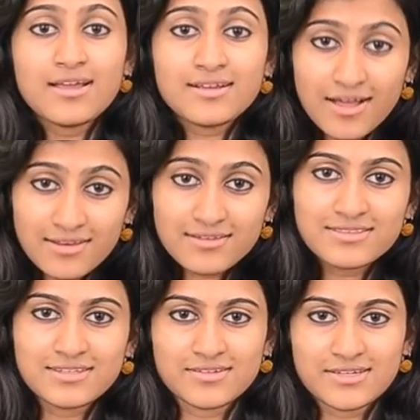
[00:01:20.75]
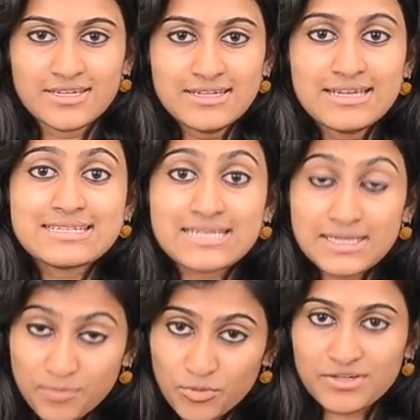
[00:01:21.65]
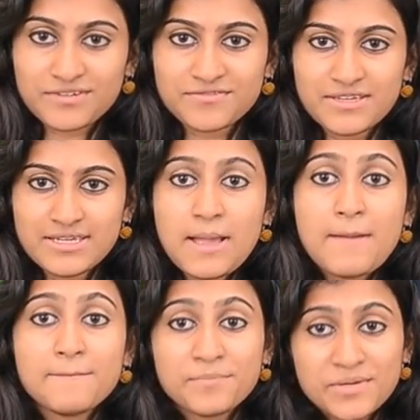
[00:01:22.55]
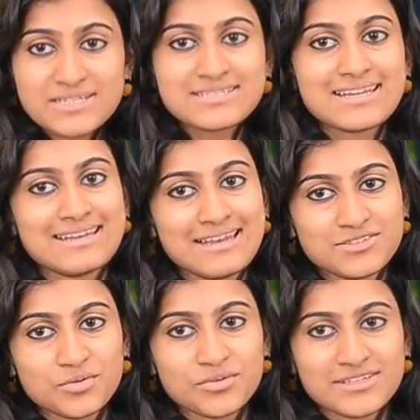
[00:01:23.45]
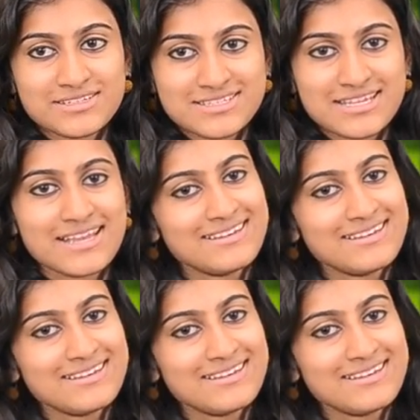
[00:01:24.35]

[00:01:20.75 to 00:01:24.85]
color theory, typography, print and editorial design,